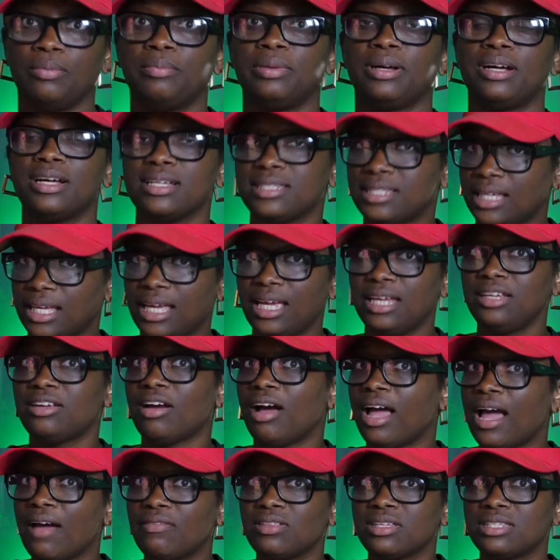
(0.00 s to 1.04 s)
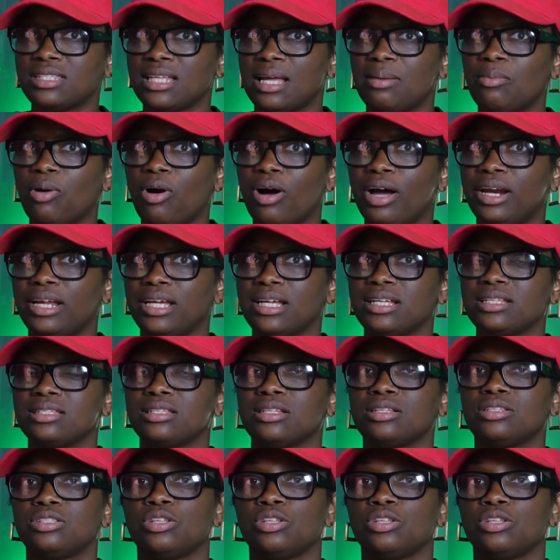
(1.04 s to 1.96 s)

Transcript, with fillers: Because again, y'all have the same audience.